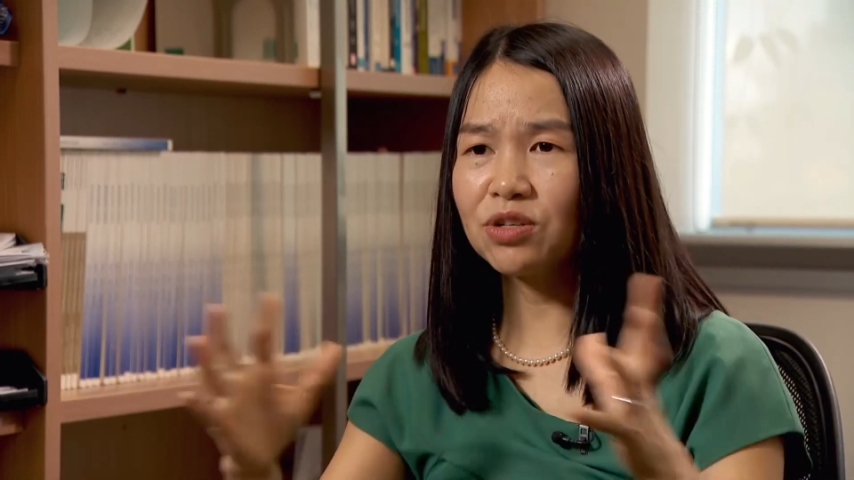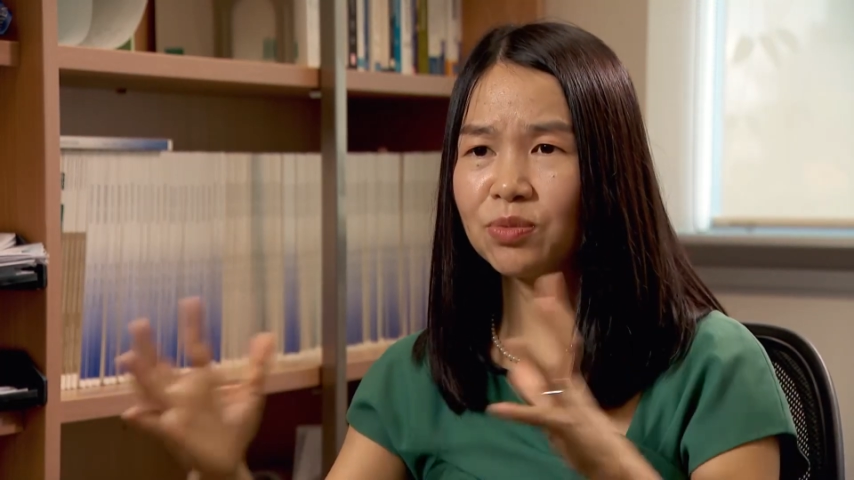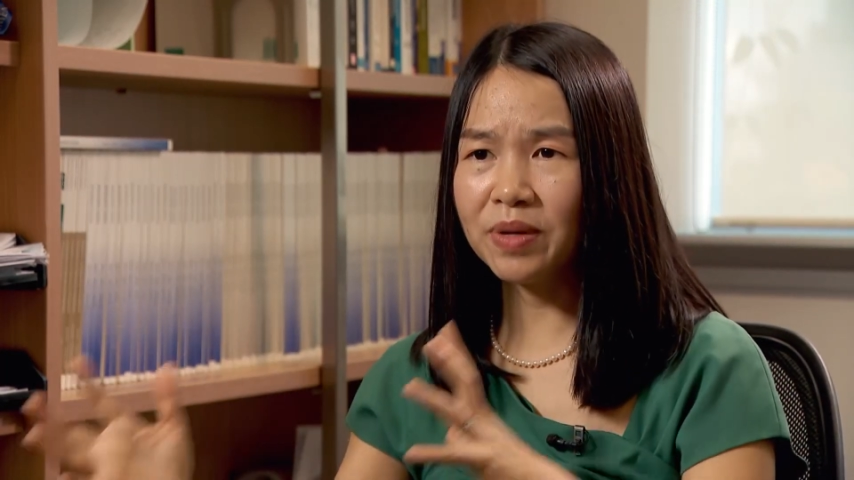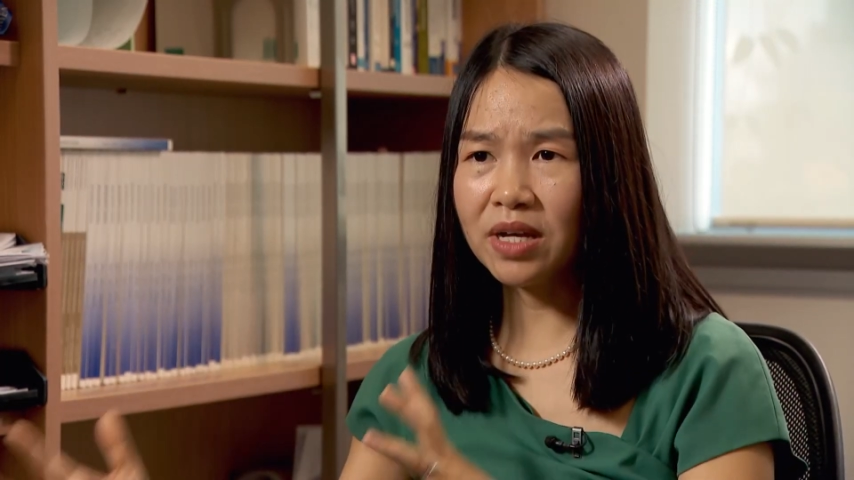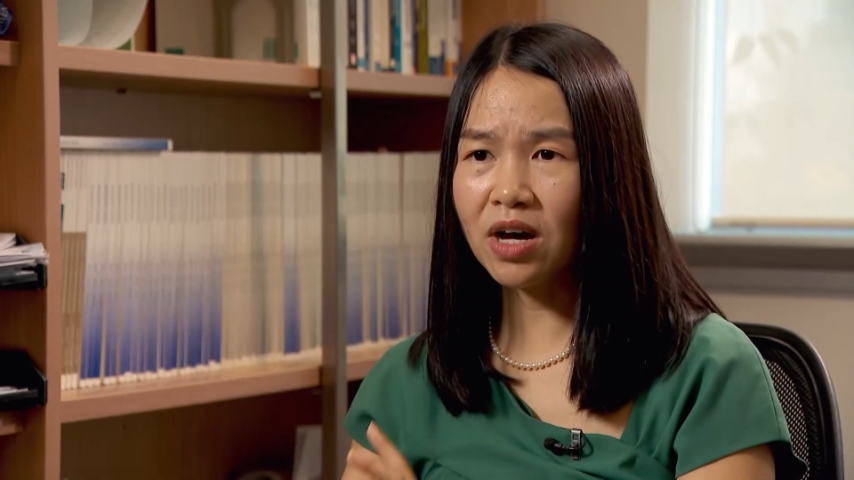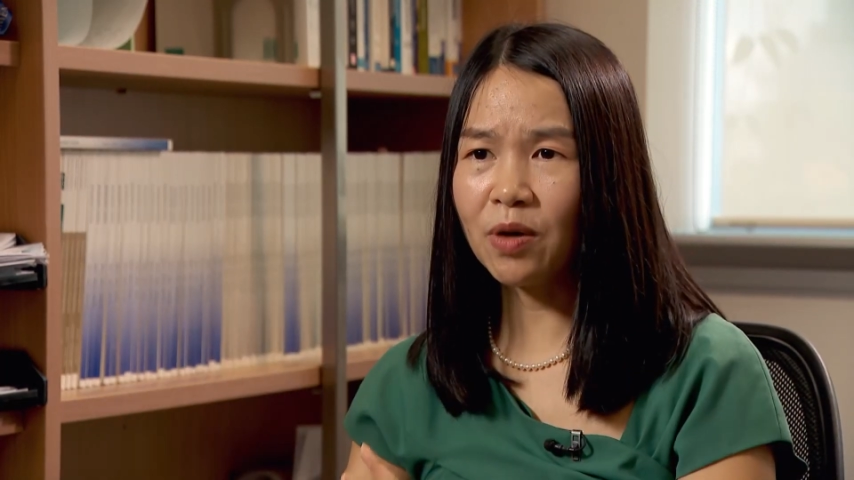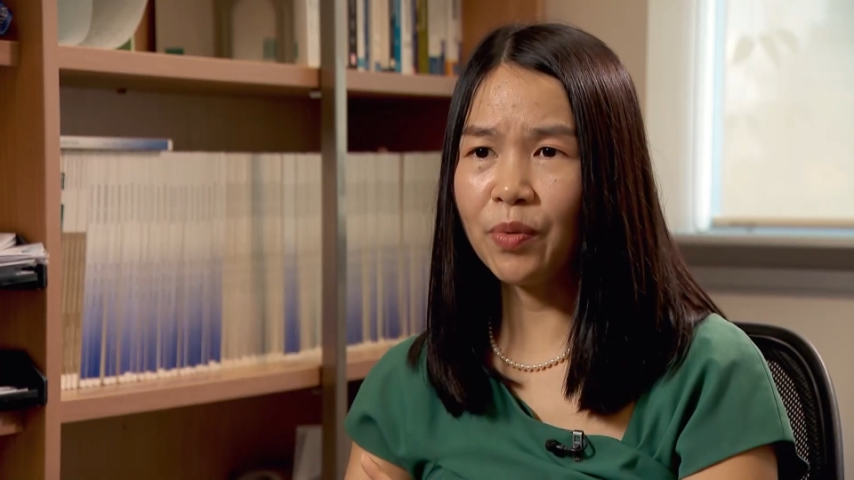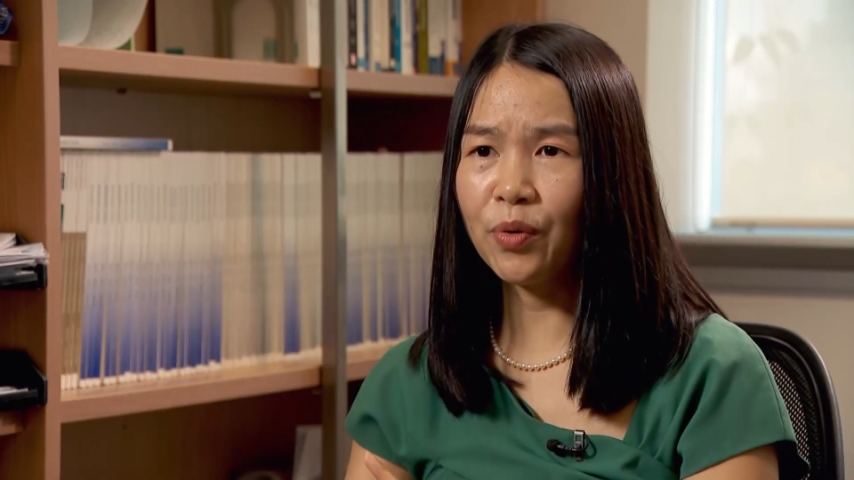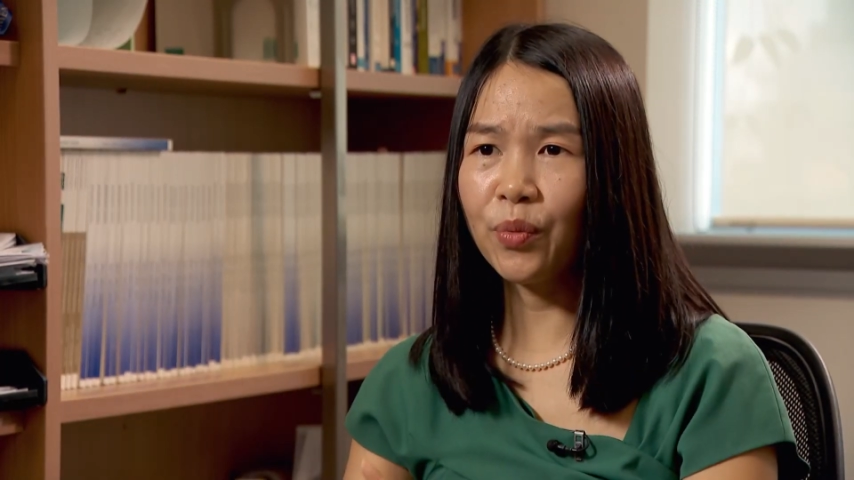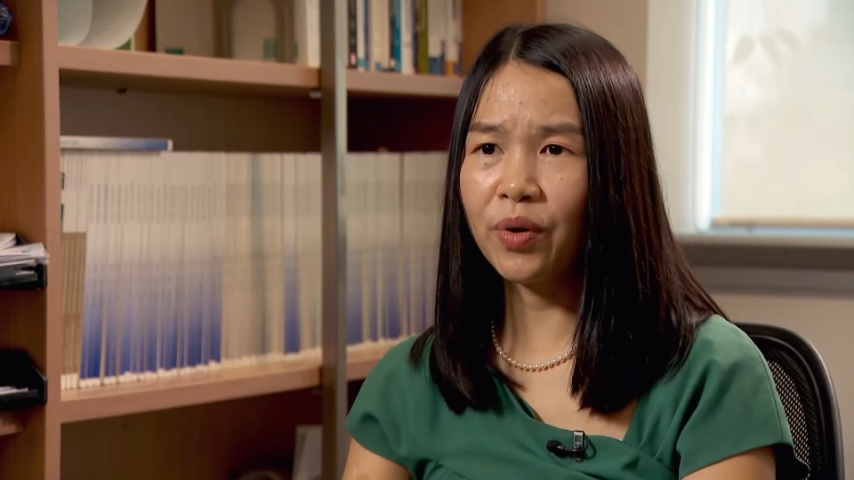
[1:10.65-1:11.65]
to be
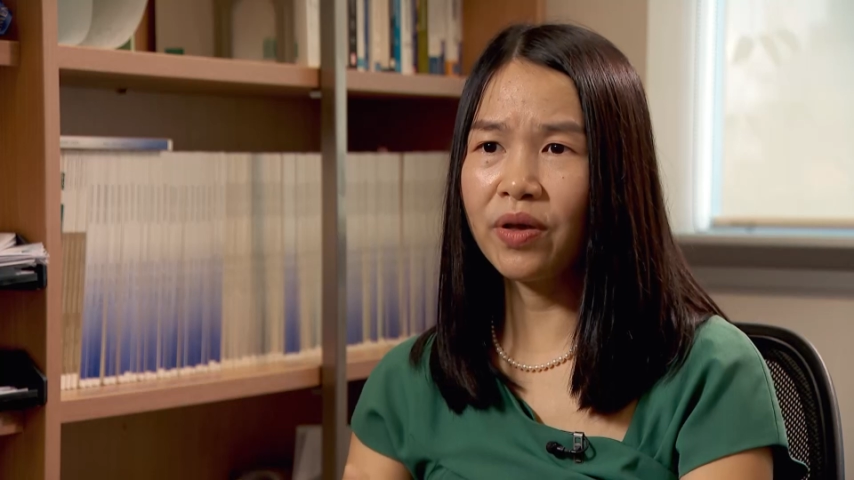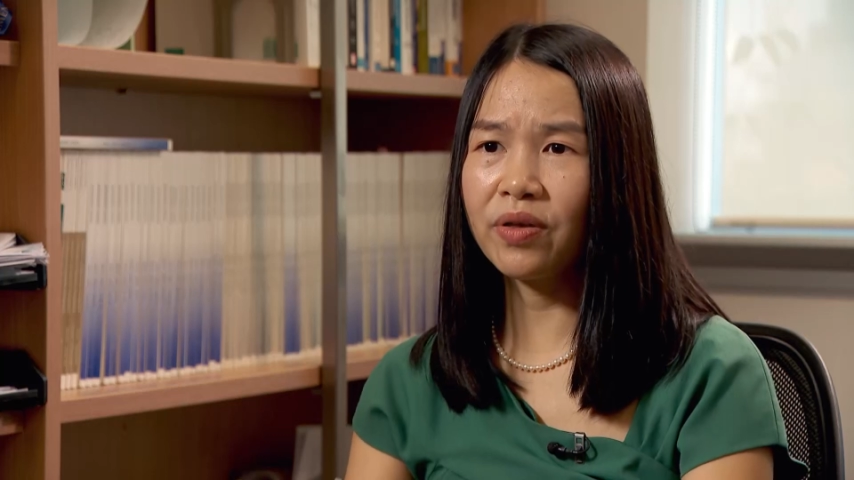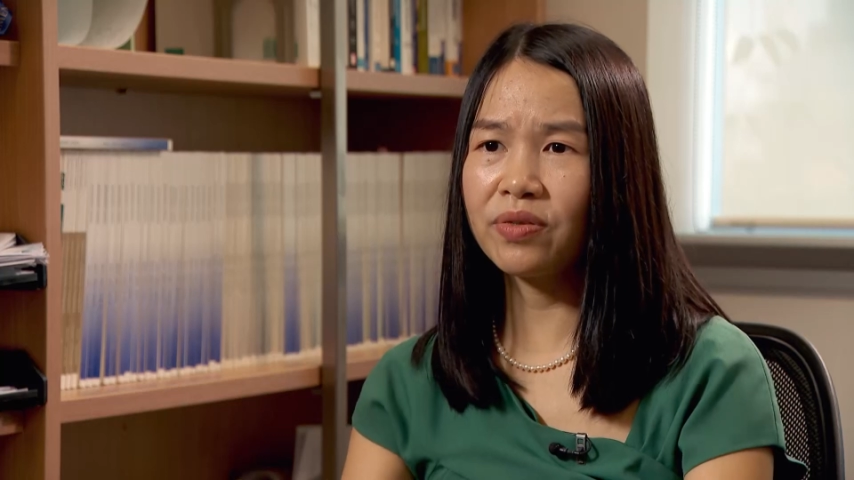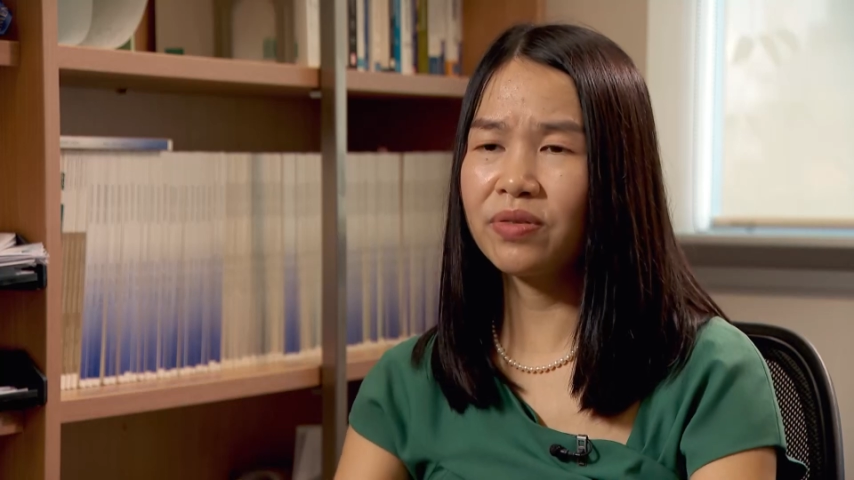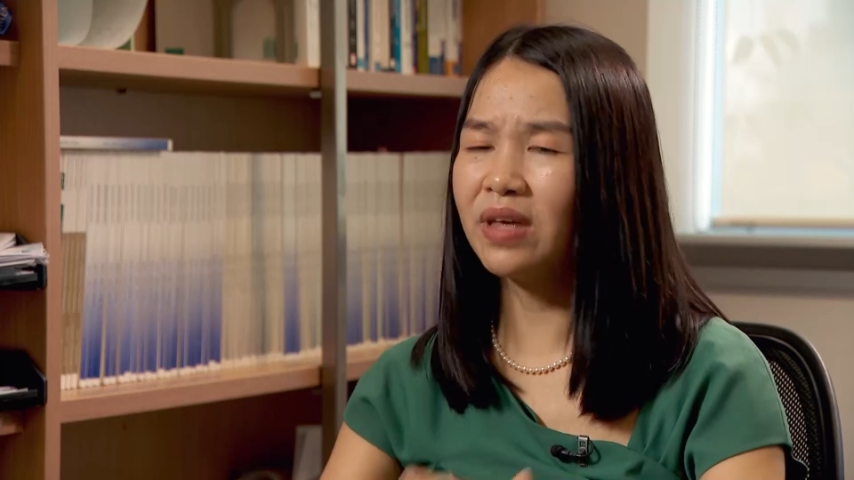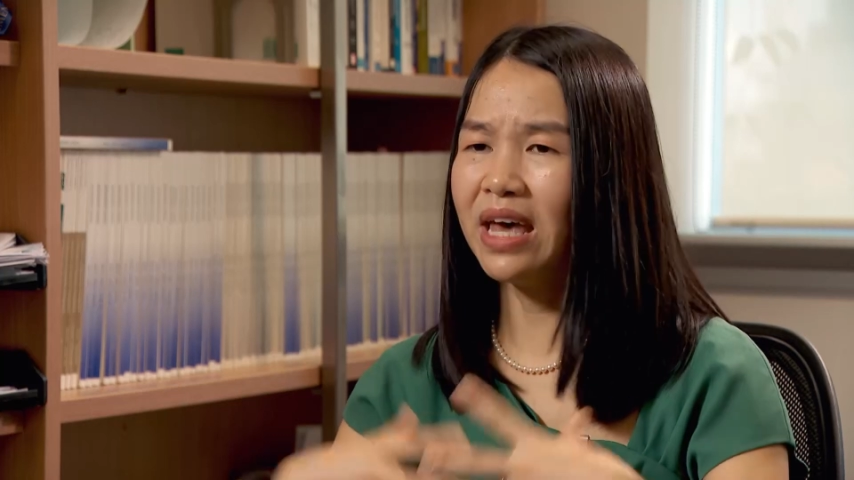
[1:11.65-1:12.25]
coupled with